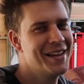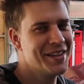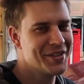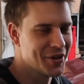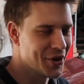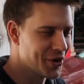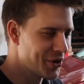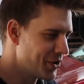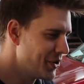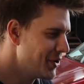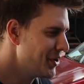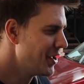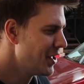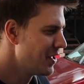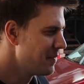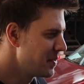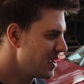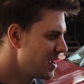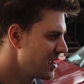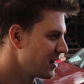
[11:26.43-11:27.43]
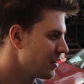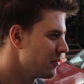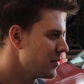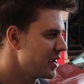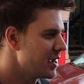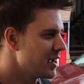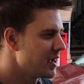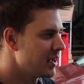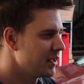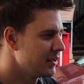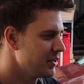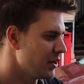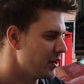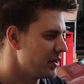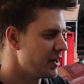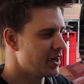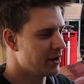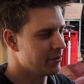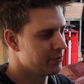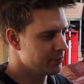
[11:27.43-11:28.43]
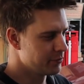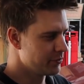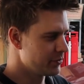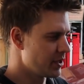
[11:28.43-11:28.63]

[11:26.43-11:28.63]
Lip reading: So being that we are, you know, now